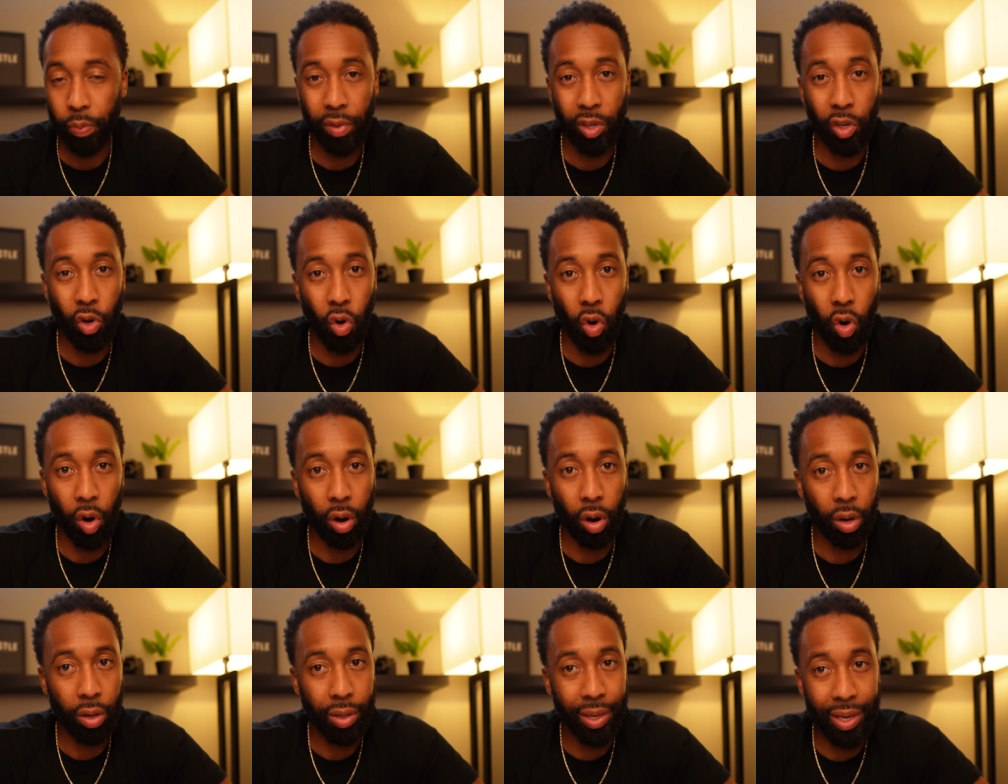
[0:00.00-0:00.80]

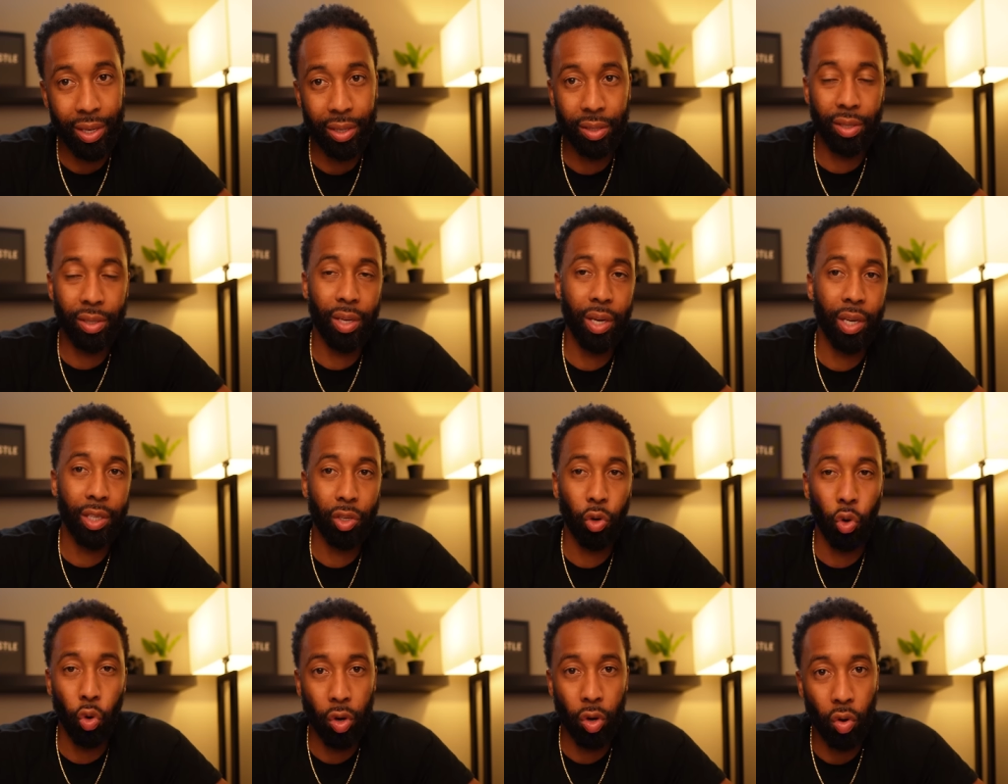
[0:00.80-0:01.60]
your
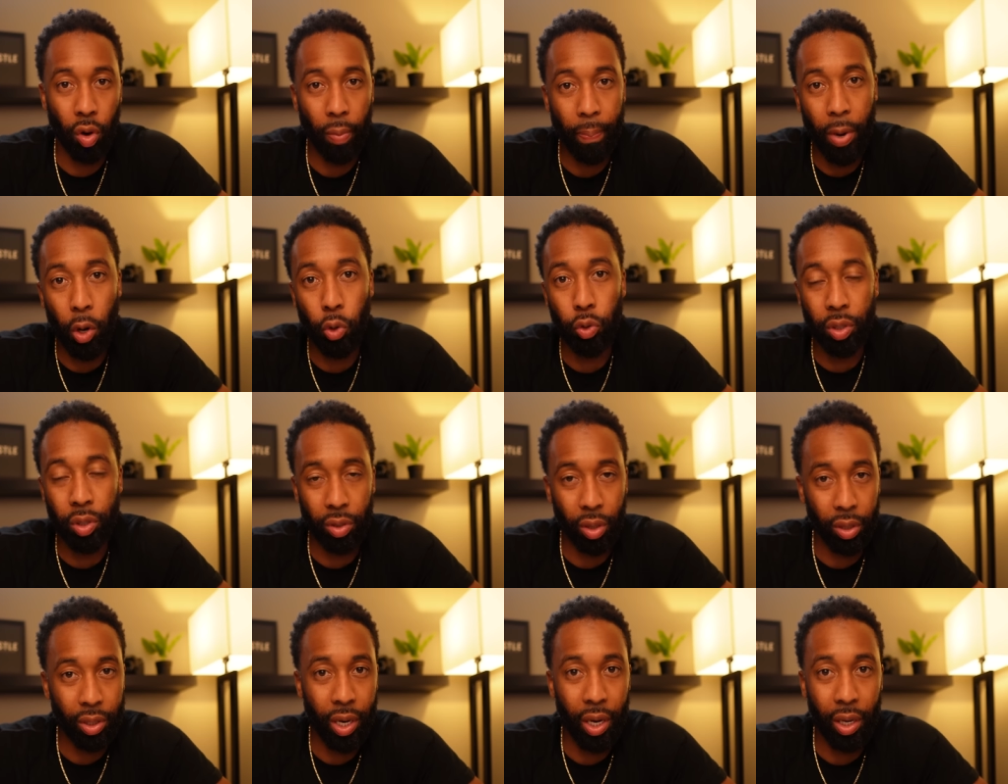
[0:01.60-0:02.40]
instincts or your
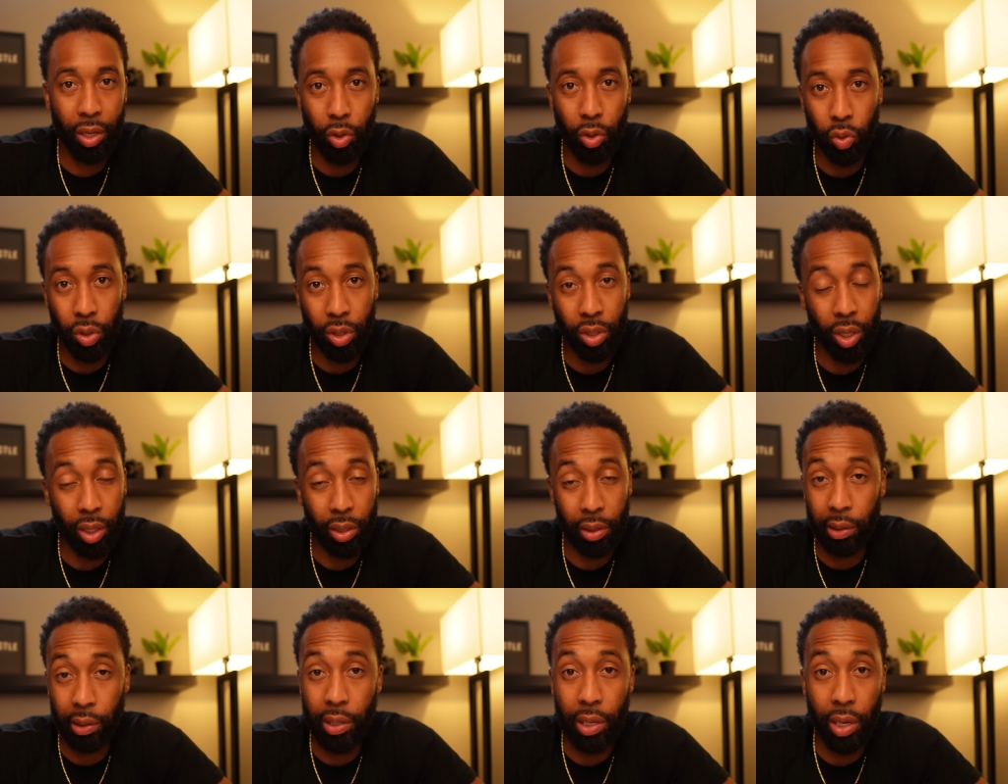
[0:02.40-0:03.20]
emotions are telling you to
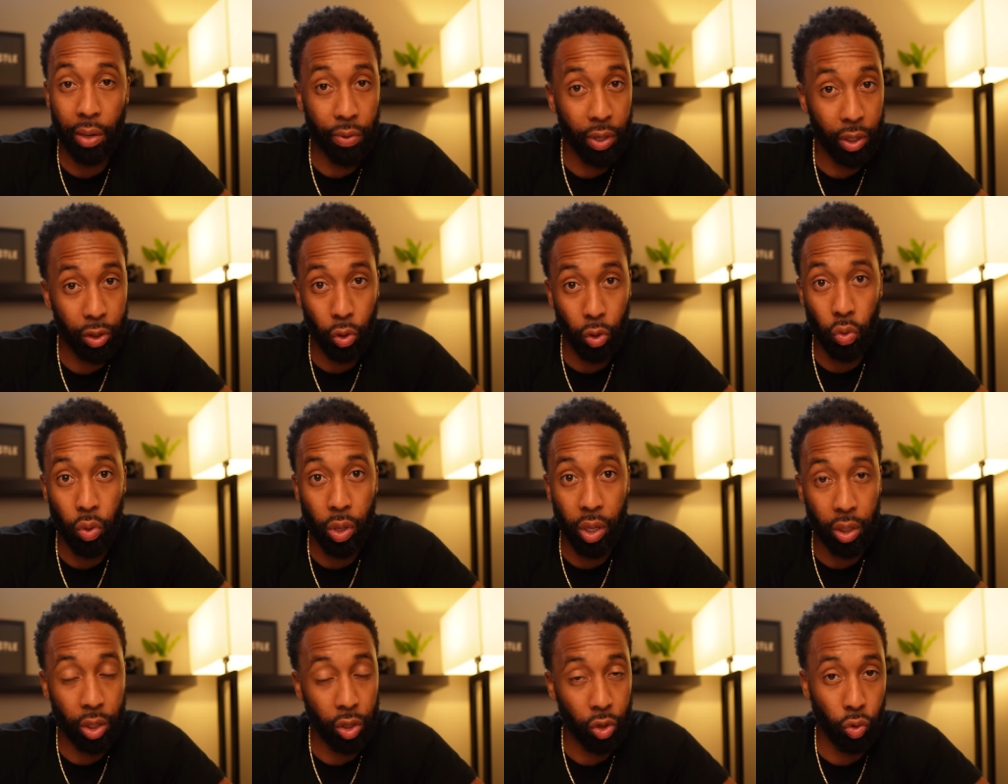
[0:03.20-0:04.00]
just leave, just
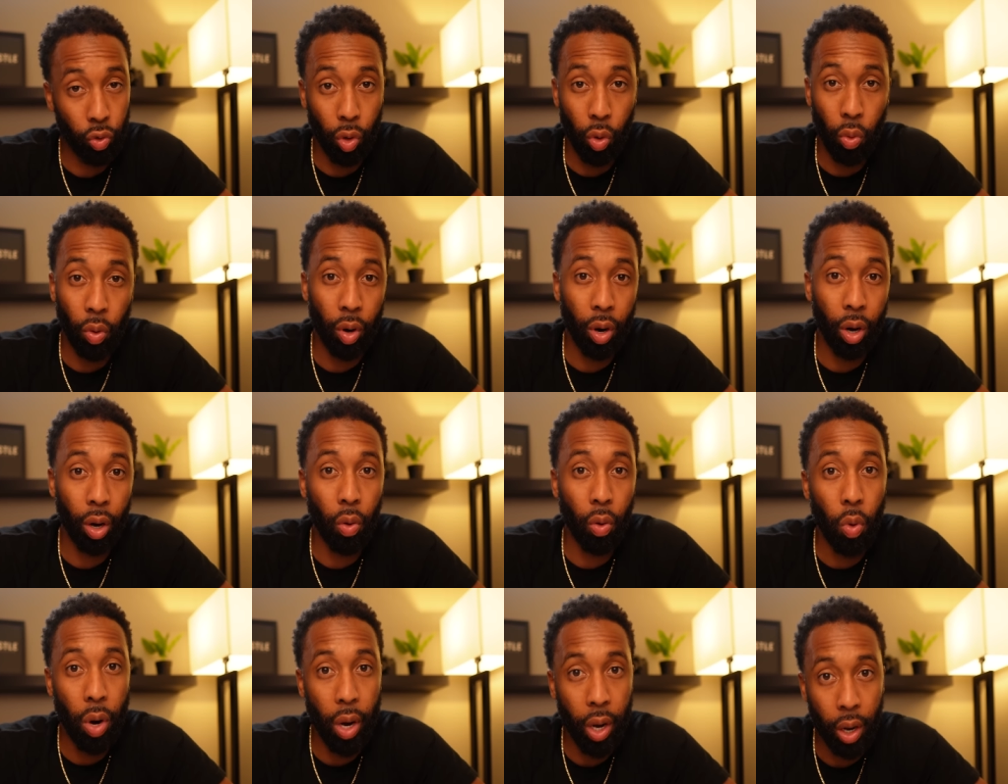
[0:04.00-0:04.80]
quit, just throw it
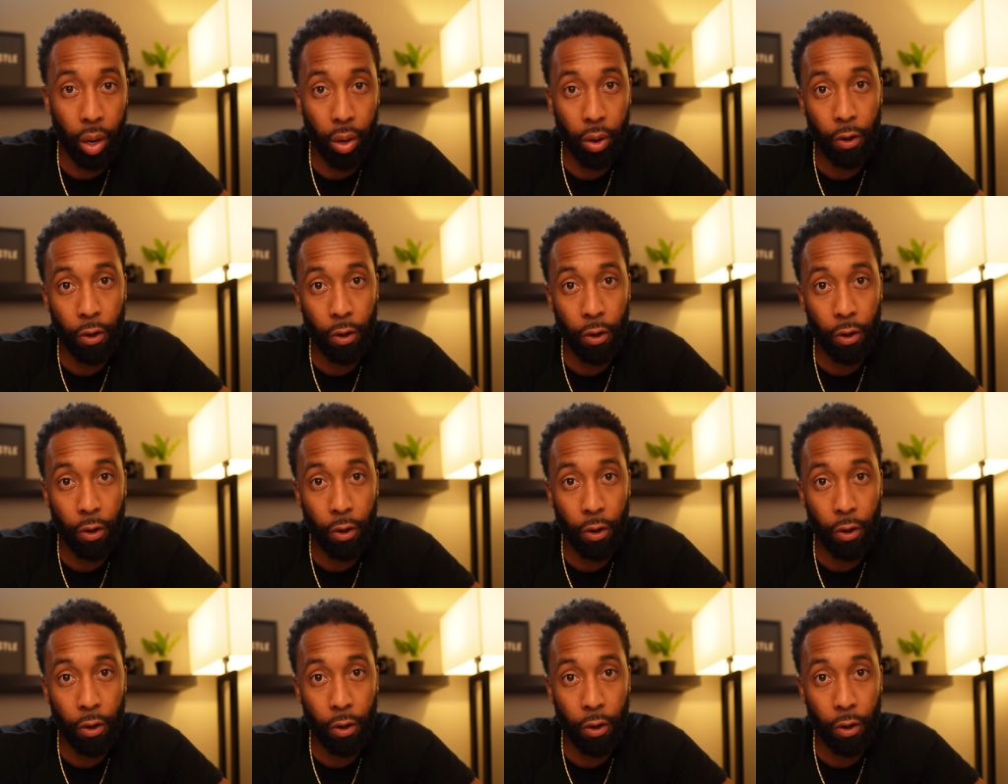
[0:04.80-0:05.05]
all away